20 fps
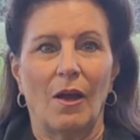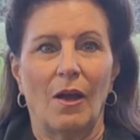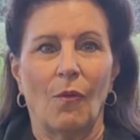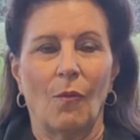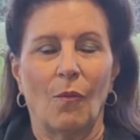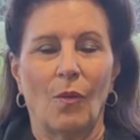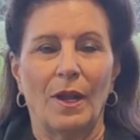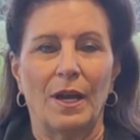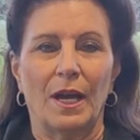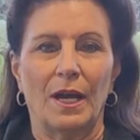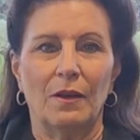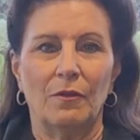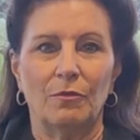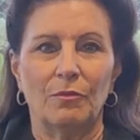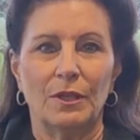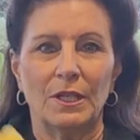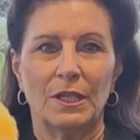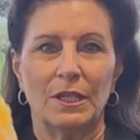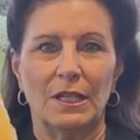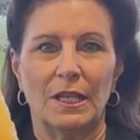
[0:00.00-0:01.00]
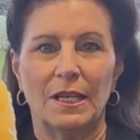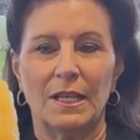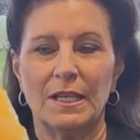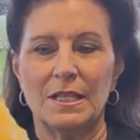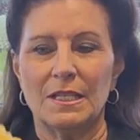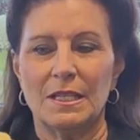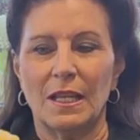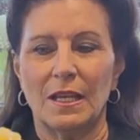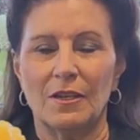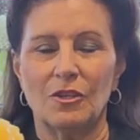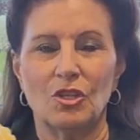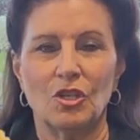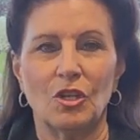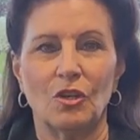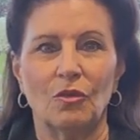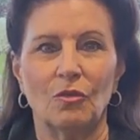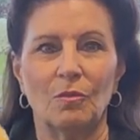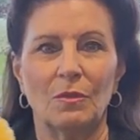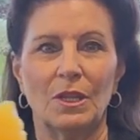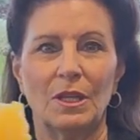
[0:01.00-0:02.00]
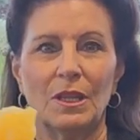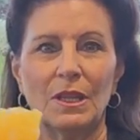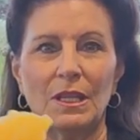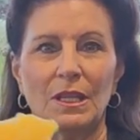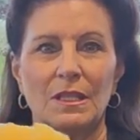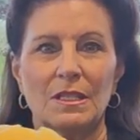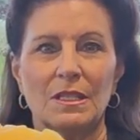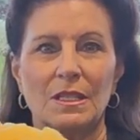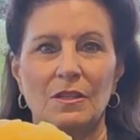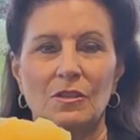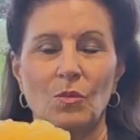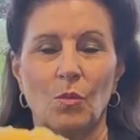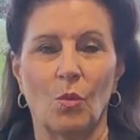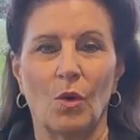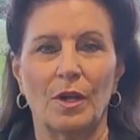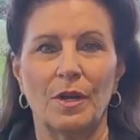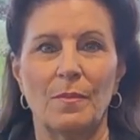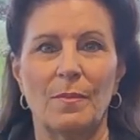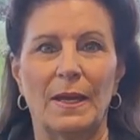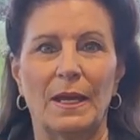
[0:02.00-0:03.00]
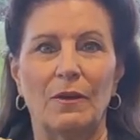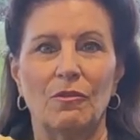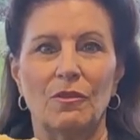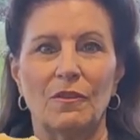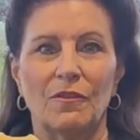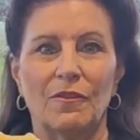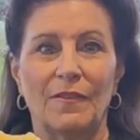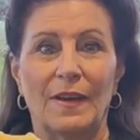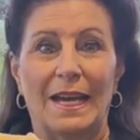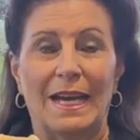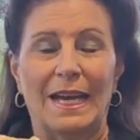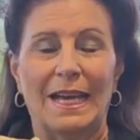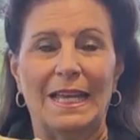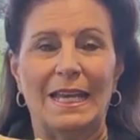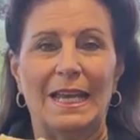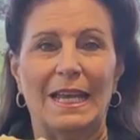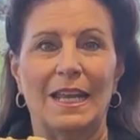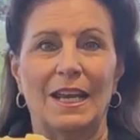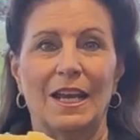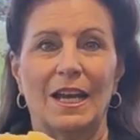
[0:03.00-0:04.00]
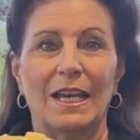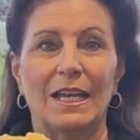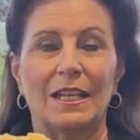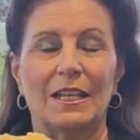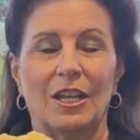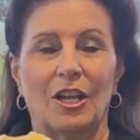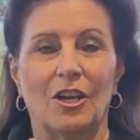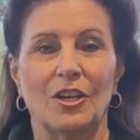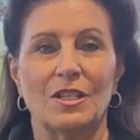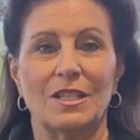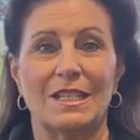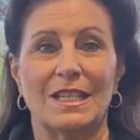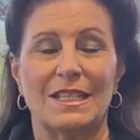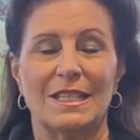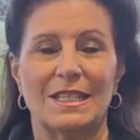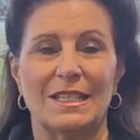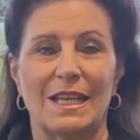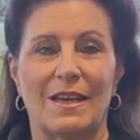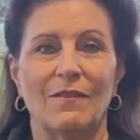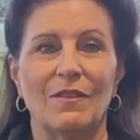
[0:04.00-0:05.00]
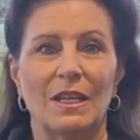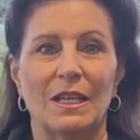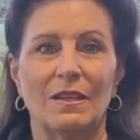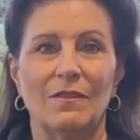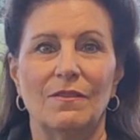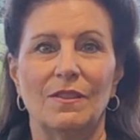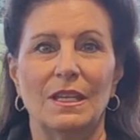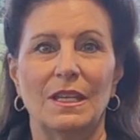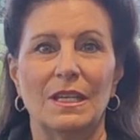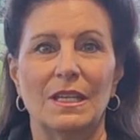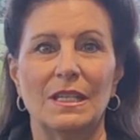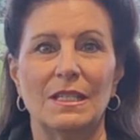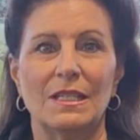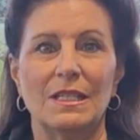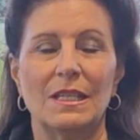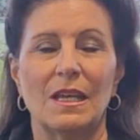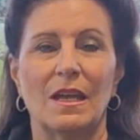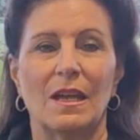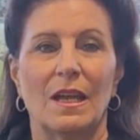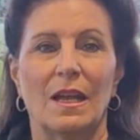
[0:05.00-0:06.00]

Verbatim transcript: when I realized they showed me this is one pound of fat and I had lost seven of these,